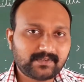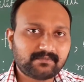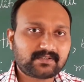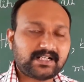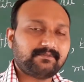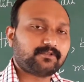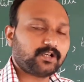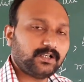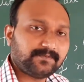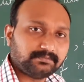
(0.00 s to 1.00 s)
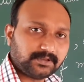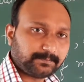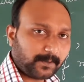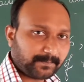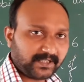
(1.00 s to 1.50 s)
we have drawn from the
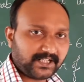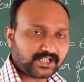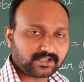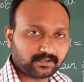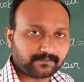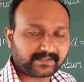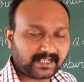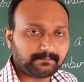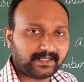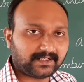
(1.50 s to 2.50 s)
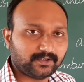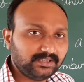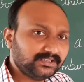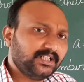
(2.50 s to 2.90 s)
population of 10 mangoes,